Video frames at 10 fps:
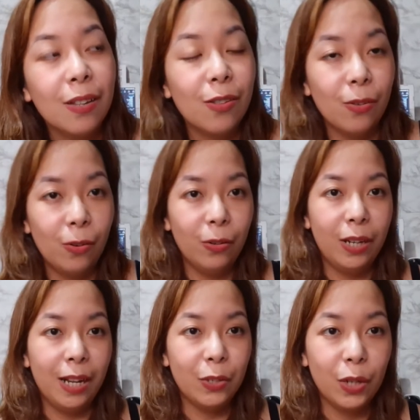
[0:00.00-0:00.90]
so
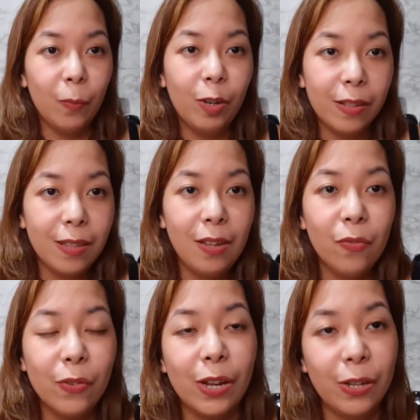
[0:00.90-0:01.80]
that syempre
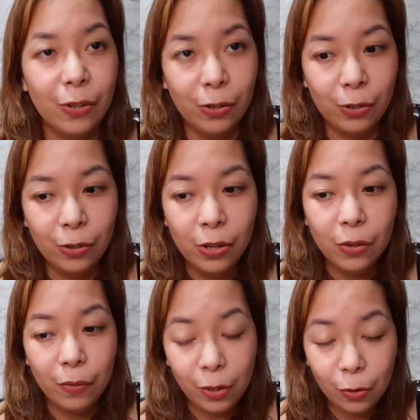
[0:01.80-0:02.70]
safe kayo
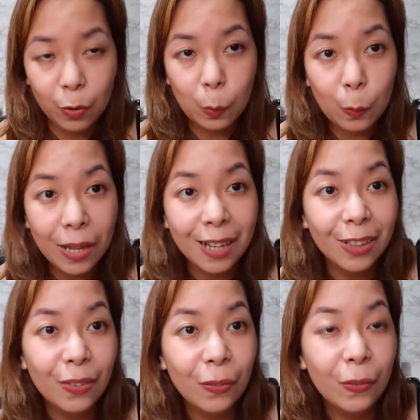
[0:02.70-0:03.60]
when you
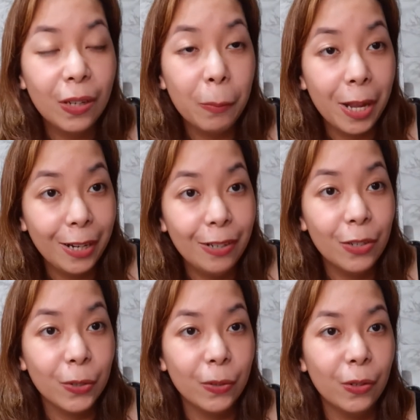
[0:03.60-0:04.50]
speak to the
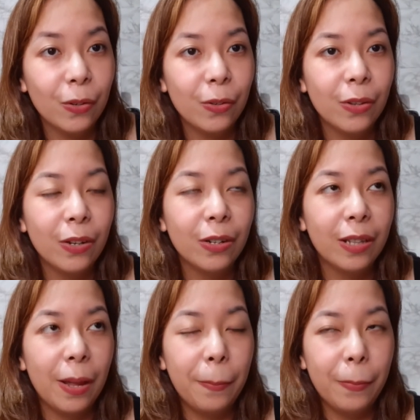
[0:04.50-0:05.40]
manager.
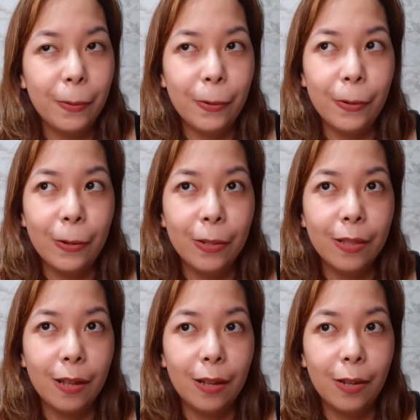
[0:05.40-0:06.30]

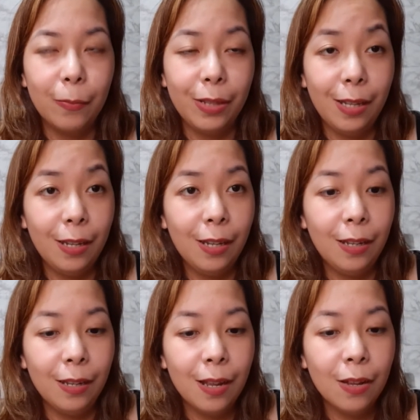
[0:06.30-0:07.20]
Tapos um,
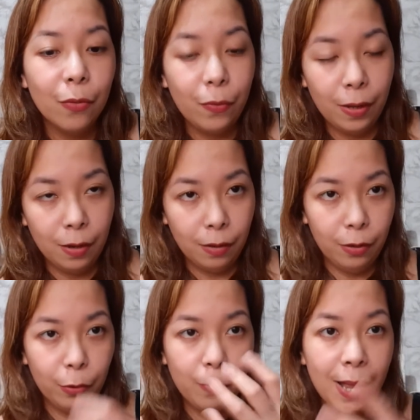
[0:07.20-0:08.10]
they wear
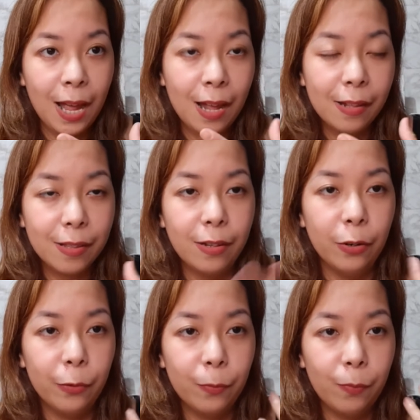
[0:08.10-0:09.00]
their masks,
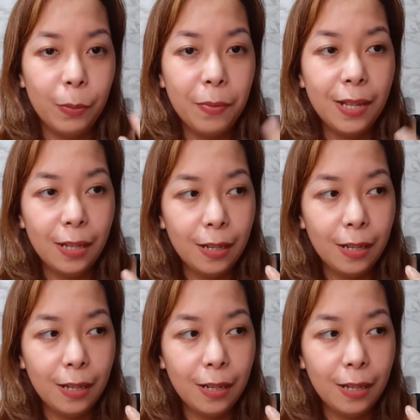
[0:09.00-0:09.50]
their P P